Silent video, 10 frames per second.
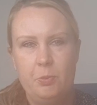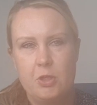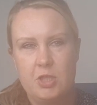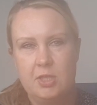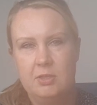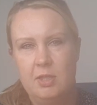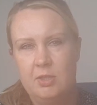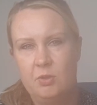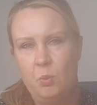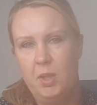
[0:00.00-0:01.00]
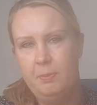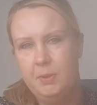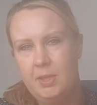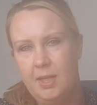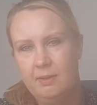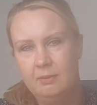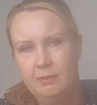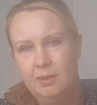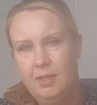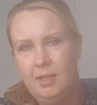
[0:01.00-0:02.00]
projects as a whip than
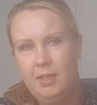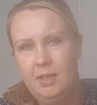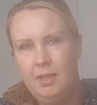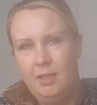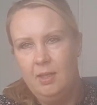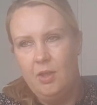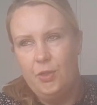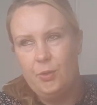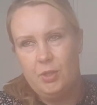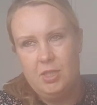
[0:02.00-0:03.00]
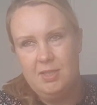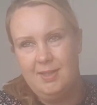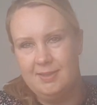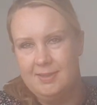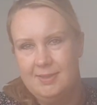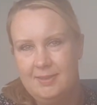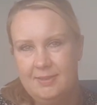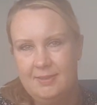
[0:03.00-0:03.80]
36.